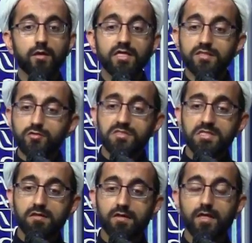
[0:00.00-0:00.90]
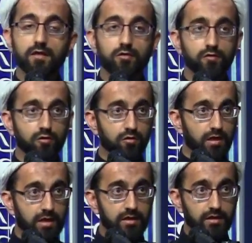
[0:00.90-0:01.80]
It's interesting that, the
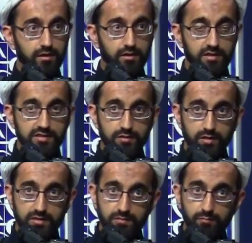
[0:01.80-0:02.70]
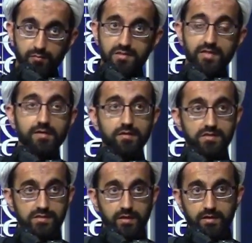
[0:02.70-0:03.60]
Quran is like the
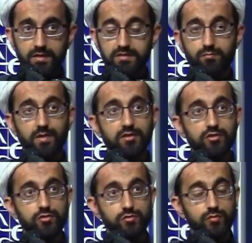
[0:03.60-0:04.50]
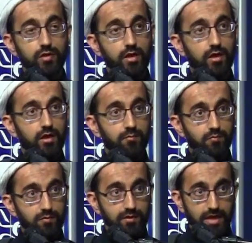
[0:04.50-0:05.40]
sun. It's meant to
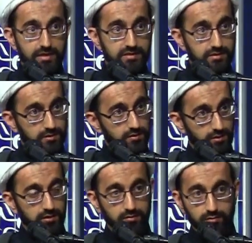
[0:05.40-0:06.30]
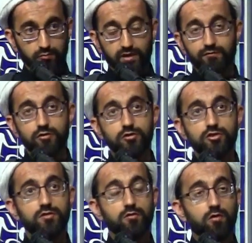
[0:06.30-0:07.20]
last. We have in
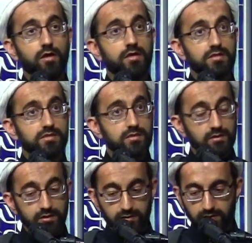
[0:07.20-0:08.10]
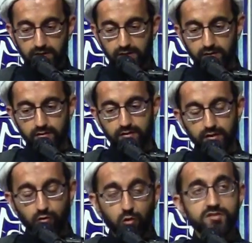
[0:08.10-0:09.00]
tradition, the Quran
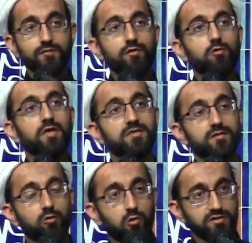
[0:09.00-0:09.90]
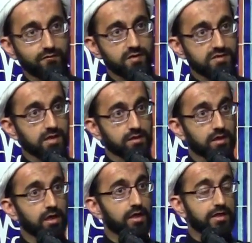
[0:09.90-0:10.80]
the course of the Quran is like the course of the sun.
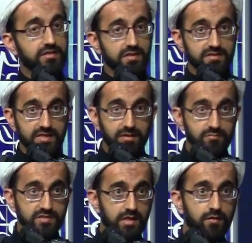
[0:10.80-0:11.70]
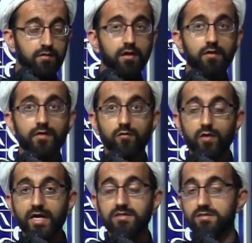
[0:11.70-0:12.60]
It's the same sun that
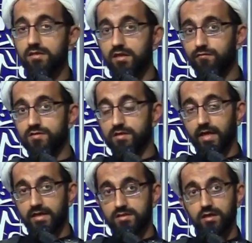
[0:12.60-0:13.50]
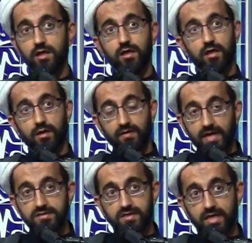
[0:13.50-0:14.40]
rises and gives light at
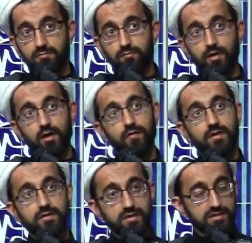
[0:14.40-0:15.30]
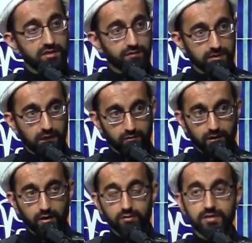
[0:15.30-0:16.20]
that time that does even now in
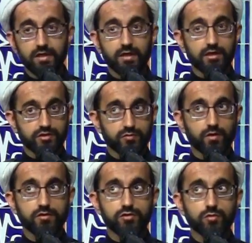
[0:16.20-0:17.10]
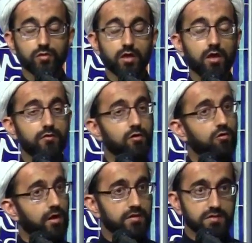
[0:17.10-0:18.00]
our day and age as well too. The
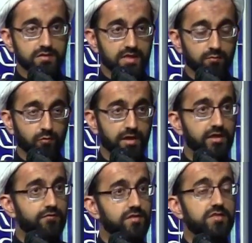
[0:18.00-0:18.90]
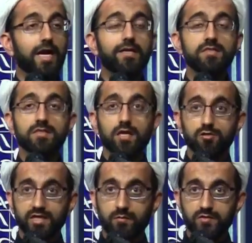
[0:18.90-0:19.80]
Quran is the same way. It gives us guidance in our
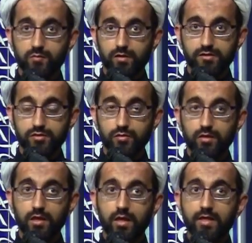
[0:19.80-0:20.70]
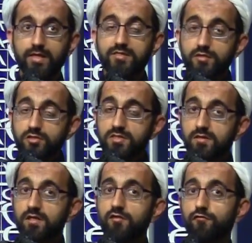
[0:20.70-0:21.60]
time as well too. It's
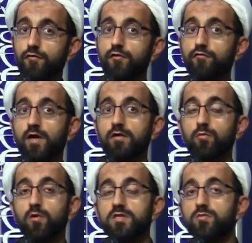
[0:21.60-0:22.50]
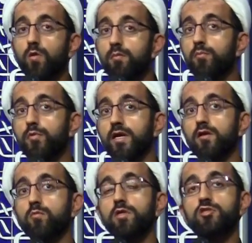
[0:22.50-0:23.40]
interesting that if you find what is one
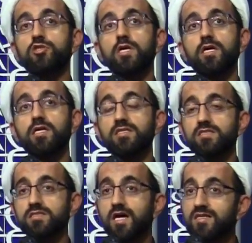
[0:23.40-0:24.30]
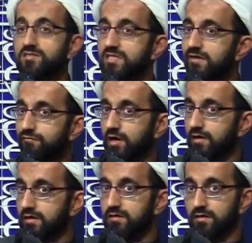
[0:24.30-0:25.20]
prayer which is not
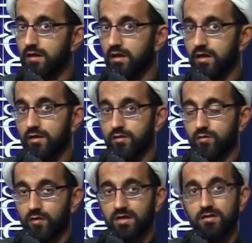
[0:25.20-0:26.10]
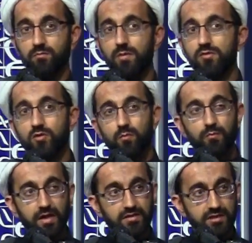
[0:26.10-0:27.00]
safeguarded, and people don't
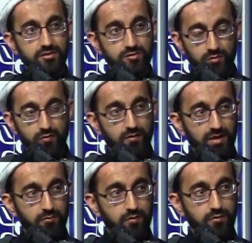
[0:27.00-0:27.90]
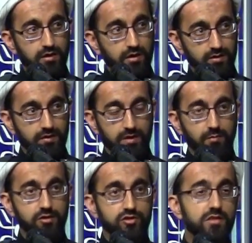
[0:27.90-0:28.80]
pay attention to that
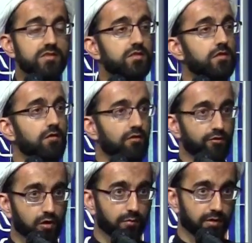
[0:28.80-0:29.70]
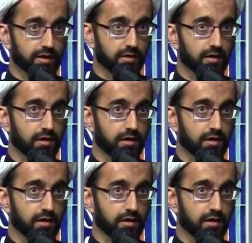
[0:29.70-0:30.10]
much, it's the Dhuhr prayer.